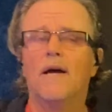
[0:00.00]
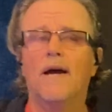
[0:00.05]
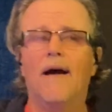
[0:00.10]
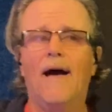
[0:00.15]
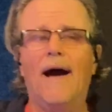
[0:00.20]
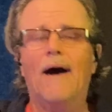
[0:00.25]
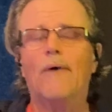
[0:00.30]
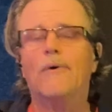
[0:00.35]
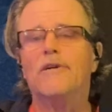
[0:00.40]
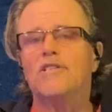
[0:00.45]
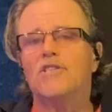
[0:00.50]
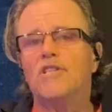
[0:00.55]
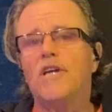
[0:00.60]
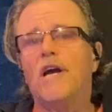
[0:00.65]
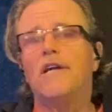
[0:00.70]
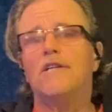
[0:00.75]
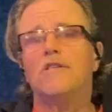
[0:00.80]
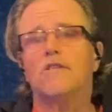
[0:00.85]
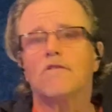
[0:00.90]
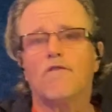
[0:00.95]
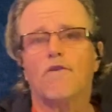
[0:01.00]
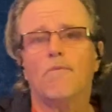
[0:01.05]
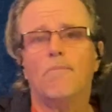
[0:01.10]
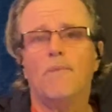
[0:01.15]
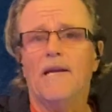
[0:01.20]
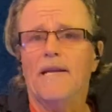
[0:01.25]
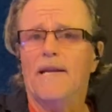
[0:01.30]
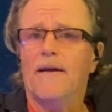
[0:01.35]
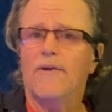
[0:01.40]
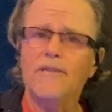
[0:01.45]
how it changed for
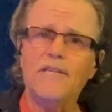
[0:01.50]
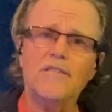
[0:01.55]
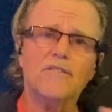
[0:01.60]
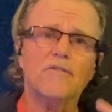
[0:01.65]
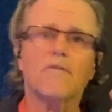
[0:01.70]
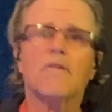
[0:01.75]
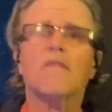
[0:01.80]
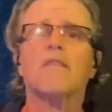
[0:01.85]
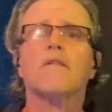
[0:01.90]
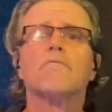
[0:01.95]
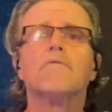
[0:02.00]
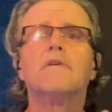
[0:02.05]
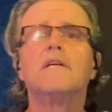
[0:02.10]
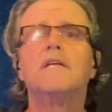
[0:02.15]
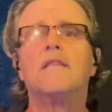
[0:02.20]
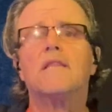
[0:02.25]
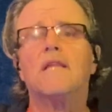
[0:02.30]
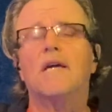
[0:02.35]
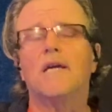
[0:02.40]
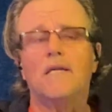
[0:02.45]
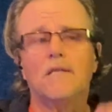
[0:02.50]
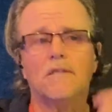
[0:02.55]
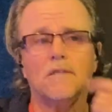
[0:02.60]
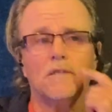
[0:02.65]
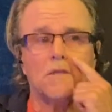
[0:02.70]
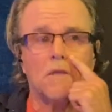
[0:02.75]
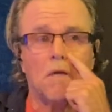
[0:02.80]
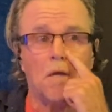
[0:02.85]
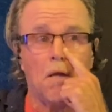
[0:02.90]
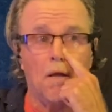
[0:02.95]
me. Now these are three
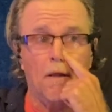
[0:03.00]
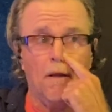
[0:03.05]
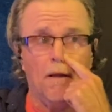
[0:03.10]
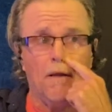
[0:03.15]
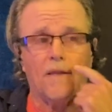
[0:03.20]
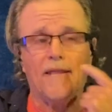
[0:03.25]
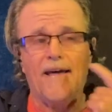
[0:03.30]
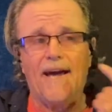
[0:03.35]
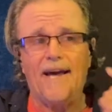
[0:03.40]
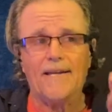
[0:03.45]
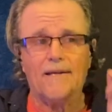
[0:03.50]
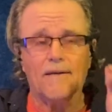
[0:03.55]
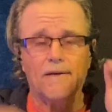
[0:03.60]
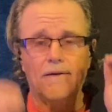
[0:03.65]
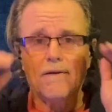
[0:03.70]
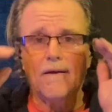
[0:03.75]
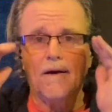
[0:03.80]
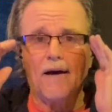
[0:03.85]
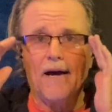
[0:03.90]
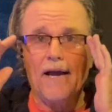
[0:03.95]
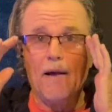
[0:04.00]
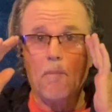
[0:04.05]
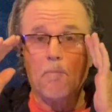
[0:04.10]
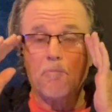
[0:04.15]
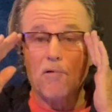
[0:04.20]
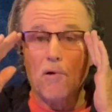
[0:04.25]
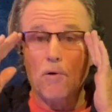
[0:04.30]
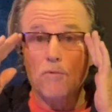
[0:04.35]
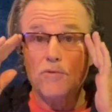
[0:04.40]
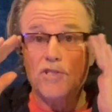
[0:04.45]
things that I
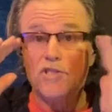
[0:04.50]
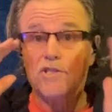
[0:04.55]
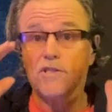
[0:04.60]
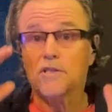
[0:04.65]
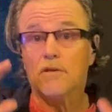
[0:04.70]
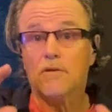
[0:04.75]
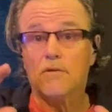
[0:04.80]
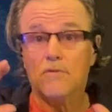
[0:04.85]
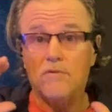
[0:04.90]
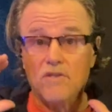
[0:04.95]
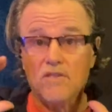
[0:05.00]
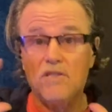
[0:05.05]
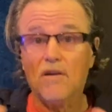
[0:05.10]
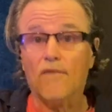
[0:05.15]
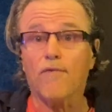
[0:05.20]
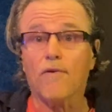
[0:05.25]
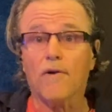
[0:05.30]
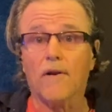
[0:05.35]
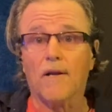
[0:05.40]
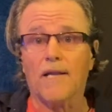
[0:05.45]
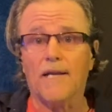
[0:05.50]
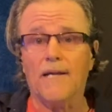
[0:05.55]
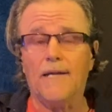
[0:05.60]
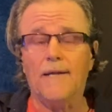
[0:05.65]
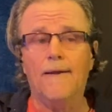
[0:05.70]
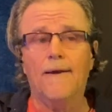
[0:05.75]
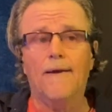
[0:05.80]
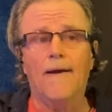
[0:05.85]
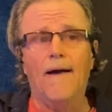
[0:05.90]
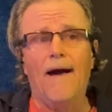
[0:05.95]
approached differently
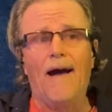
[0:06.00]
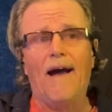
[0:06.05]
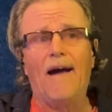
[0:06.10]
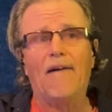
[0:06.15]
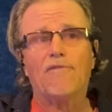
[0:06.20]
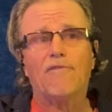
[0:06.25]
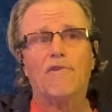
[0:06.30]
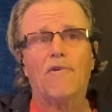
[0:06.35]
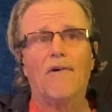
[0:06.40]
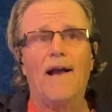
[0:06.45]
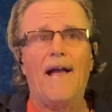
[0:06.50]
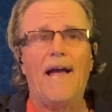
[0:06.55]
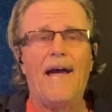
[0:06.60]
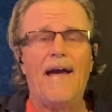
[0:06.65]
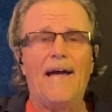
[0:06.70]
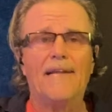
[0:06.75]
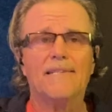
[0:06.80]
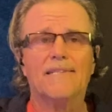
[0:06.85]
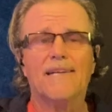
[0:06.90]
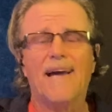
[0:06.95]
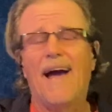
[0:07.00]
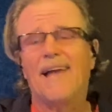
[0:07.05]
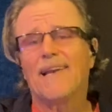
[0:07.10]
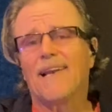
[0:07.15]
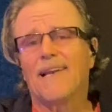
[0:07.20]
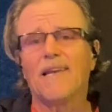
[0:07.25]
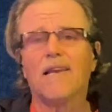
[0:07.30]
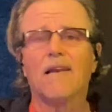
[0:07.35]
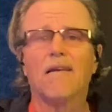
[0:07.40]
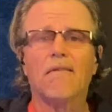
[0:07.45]
after I had kind of
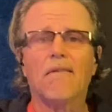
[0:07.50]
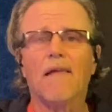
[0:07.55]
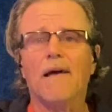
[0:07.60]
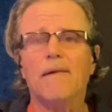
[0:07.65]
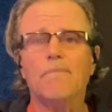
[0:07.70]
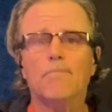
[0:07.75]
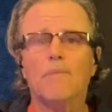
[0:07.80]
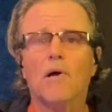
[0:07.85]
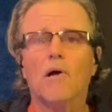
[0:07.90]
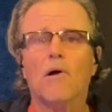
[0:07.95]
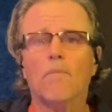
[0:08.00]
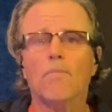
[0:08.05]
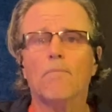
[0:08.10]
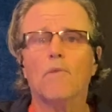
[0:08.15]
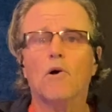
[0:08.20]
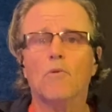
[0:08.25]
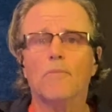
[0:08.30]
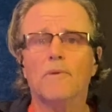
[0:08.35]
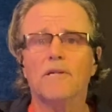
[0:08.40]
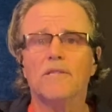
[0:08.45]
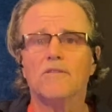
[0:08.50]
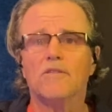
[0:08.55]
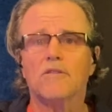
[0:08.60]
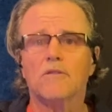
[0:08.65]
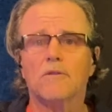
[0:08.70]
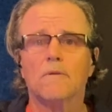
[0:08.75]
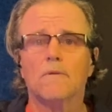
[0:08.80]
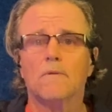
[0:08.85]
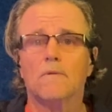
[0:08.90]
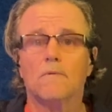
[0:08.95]
little light bulb
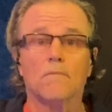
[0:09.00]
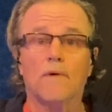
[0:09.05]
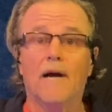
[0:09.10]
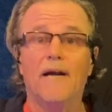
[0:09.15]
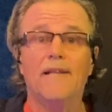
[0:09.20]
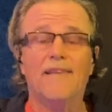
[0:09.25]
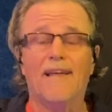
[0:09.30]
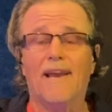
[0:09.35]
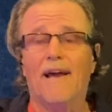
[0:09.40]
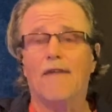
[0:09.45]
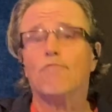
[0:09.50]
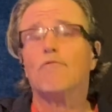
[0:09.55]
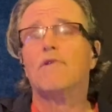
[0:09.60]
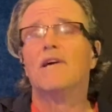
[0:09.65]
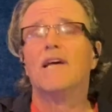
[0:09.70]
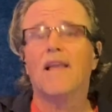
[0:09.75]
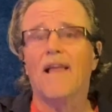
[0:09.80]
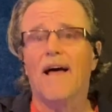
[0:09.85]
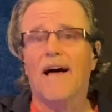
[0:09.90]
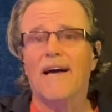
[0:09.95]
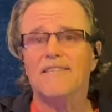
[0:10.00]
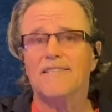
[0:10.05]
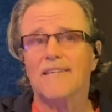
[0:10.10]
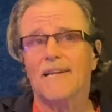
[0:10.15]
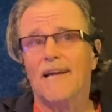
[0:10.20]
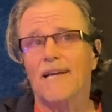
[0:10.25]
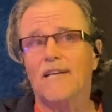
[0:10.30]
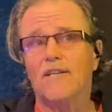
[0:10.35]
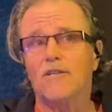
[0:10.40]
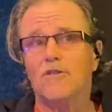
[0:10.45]
moments, right? That I realized that
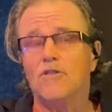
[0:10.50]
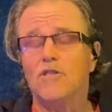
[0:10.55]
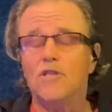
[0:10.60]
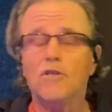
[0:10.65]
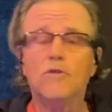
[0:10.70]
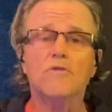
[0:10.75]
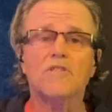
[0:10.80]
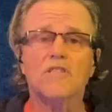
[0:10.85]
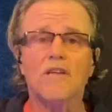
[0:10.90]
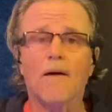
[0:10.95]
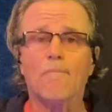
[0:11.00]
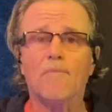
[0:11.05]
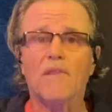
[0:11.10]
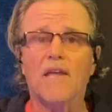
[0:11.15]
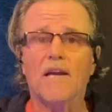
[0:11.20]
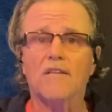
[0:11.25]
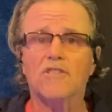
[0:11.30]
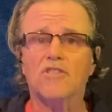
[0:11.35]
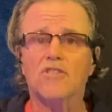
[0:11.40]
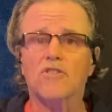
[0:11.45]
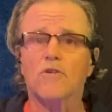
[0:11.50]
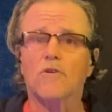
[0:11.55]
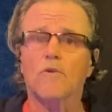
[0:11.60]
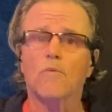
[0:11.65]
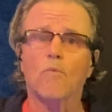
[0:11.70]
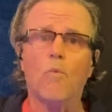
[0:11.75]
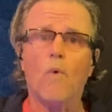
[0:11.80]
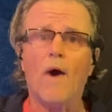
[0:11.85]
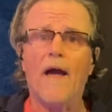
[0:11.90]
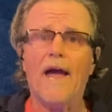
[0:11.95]
I could do something a
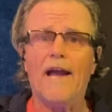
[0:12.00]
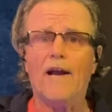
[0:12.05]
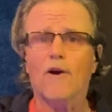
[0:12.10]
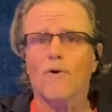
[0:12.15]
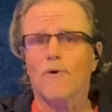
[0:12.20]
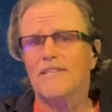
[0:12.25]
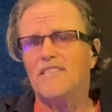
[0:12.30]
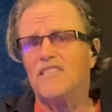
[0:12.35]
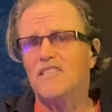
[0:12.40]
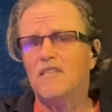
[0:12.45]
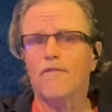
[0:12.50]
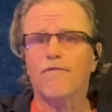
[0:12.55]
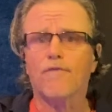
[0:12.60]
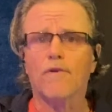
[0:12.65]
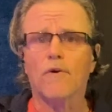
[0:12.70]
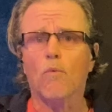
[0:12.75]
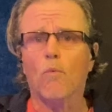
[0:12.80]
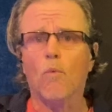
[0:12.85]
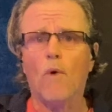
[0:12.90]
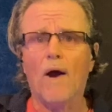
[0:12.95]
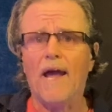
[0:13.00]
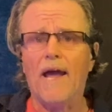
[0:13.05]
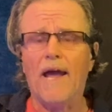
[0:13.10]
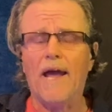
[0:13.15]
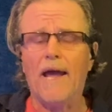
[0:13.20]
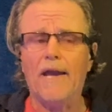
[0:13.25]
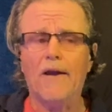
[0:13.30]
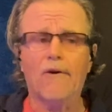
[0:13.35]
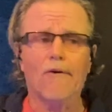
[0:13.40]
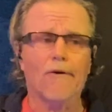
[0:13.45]
certain way or a different
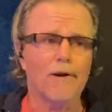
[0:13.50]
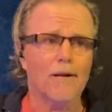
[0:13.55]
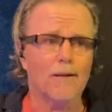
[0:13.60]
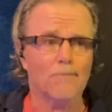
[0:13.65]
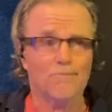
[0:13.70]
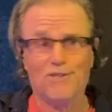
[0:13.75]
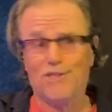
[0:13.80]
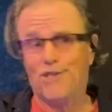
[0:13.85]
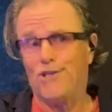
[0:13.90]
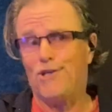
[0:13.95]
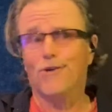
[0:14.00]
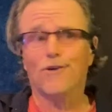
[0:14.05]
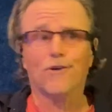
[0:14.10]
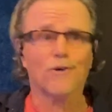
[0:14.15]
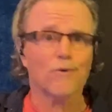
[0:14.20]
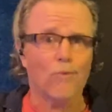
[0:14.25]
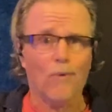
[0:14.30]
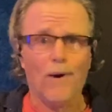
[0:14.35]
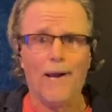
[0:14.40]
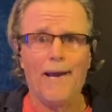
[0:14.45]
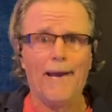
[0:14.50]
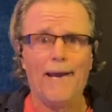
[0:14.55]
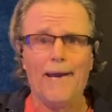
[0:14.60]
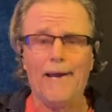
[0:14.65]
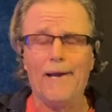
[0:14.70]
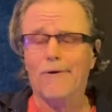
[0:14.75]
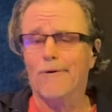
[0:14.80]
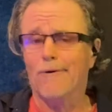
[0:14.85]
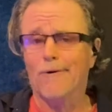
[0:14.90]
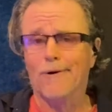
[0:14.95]
way or an obscure
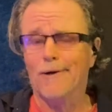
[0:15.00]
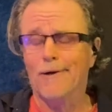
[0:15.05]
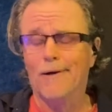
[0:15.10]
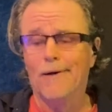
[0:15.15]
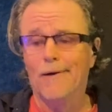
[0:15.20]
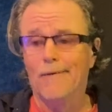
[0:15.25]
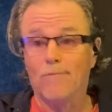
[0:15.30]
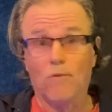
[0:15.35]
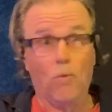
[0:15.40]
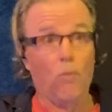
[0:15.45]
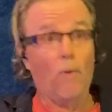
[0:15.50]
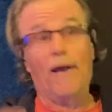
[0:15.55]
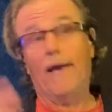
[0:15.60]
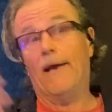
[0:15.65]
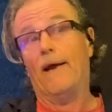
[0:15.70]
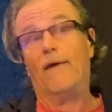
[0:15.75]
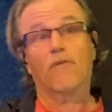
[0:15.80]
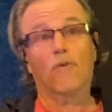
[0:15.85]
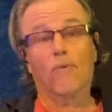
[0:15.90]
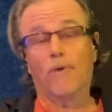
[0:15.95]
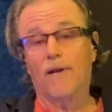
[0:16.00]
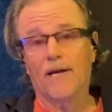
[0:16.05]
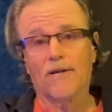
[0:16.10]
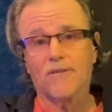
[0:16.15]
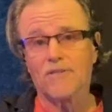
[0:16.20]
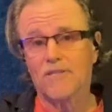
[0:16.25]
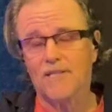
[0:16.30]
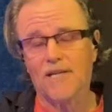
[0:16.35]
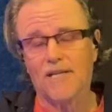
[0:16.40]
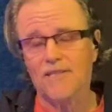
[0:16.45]
way or the way everyone
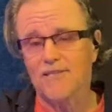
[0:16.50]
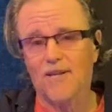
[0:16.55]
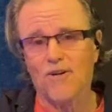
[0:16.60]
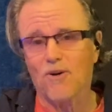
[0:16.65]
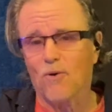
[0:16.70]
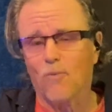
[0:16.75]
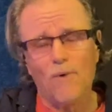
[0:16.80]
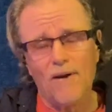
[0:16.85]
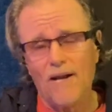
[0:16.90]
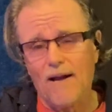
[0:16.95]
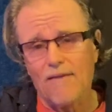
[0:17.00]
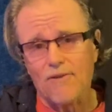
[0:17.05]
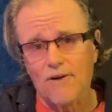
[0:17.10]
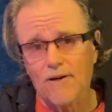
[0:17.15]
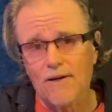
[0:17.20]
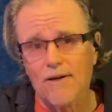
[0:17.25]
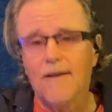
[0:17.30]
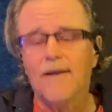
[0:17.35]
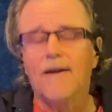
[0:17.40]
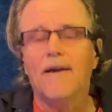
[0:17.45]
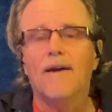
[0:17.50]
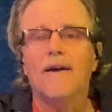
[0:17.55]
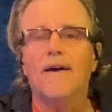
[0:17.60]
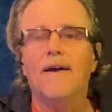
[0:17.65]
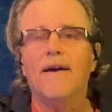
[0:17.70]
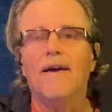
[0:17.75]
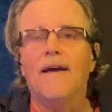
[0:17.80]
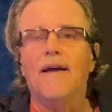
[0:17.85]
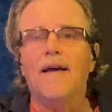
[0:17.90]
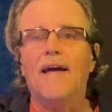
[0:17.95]
else does it or whatever,
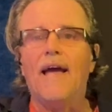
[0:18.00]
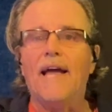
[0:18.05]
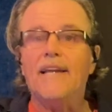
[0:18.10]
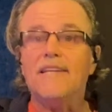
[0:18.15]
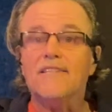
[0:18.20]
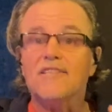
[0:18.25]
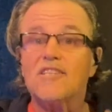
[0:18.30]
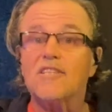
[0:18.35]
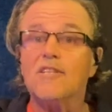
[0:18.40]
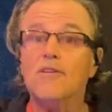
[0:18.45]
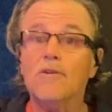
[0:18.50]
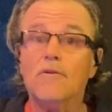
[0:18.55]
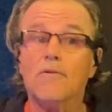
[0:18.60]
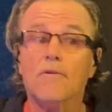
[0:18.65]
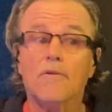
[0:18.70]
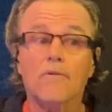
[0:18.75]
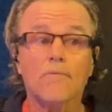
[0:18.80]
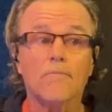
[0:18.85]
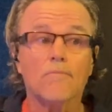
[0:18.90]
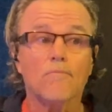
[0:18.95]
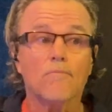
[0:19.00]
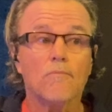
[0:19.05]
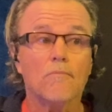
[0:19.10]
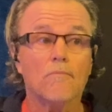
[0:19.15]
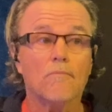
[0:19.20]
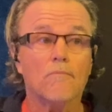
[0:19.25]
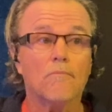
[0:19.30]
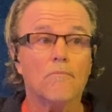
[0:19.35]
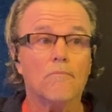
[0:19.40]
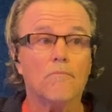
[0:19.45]
and still
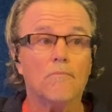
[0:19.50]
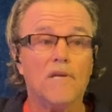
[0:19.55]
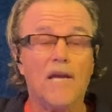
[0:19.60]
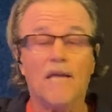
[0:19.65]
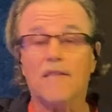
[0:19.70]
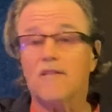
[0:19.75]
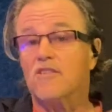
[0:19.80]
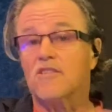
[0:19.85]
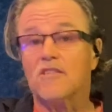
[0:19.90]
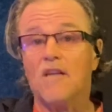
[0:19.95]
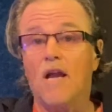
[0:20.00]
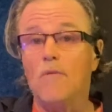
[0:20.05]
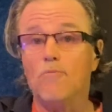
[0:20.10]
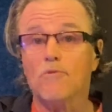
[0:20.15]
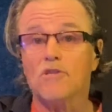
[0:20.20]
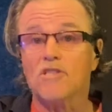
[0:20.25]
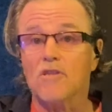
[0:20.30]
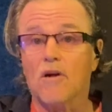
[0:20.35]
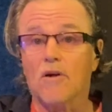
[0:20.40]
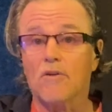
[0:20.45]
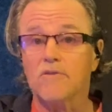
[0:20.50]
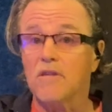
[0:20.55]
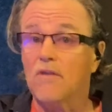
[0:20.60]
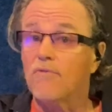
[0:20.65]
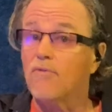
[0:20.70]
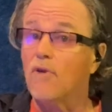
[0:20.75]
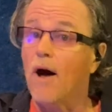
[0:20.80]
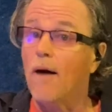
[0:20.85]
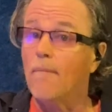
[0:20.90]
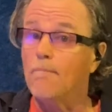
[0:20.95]
get the same results,
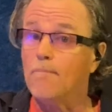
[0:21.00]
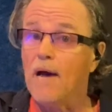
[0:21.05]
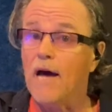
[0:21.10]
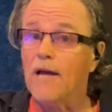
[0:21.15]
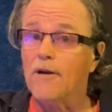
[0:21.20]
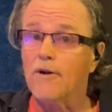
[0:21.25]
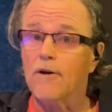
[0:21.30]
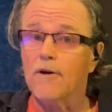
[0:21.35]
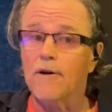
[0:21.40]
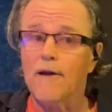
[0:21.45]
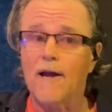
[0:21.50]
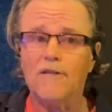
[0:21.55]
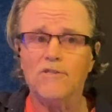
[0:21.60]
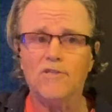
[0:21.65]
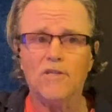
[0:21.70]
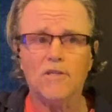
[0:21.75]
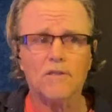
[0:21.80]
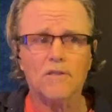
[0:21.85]
if not better, and